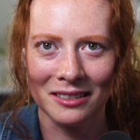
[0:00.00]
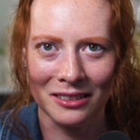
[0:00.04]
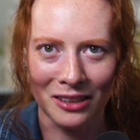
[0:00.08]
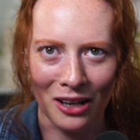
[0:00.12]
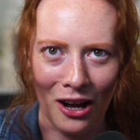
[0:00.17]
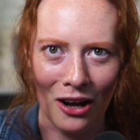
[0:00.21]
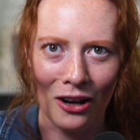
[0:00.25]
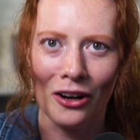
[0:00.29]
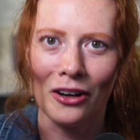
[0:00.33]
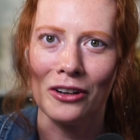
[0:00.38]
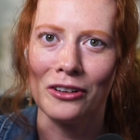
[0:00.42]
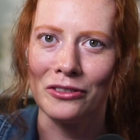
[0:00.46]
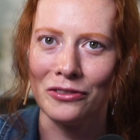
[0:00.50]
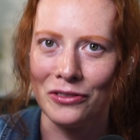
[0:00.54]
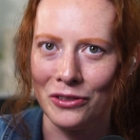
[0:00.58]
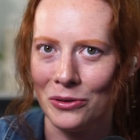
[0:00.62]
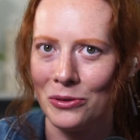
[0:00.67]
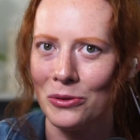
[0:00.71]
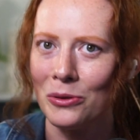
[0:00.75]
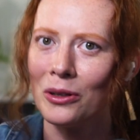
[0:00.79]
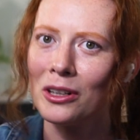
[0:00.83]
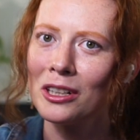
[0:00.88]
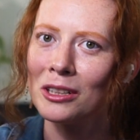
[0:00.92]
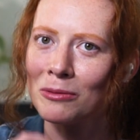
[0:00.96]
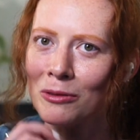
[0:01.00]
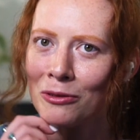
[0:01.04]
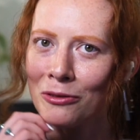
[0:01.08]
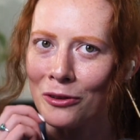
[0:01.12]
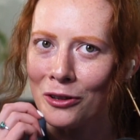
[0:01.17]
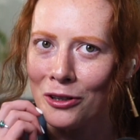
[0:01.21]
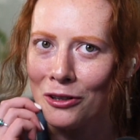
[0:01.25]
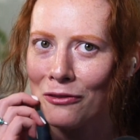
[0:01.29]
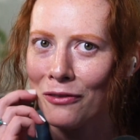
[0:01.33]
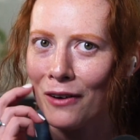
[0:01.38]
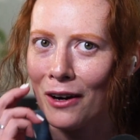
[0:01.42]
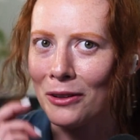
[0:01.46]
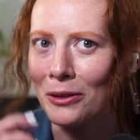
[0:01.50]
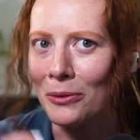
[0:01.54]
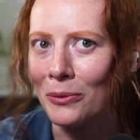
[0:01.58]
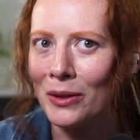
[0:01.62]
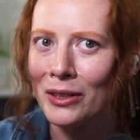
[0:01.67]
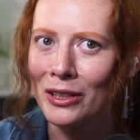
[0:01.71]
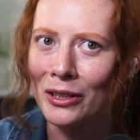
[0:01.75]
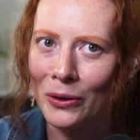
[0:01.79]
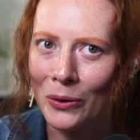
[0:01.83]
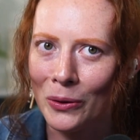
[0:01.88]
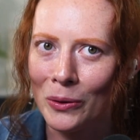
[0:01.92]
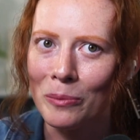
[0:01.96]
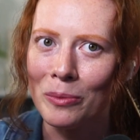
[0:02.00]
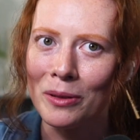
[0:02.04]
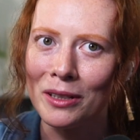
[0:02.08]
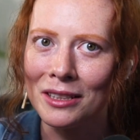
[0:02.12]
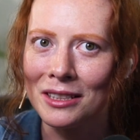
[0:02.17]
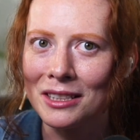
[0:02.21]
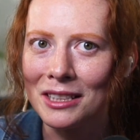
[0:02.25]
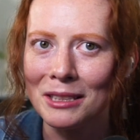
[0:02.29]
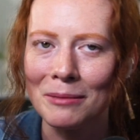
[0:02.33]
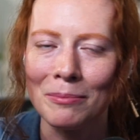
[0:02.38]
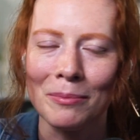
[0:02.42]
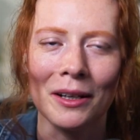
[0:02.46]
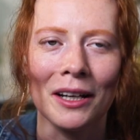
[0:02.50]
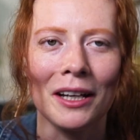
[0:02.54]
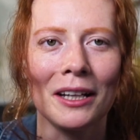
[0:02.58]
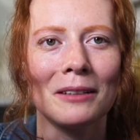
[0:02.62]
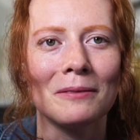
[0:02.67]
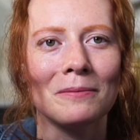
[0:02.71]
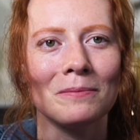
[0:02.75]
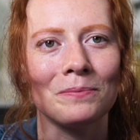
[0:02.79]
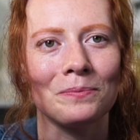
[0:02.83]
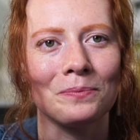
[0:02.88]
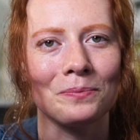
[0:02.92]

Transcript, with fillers: knock on a few doors before you find the one that opens, but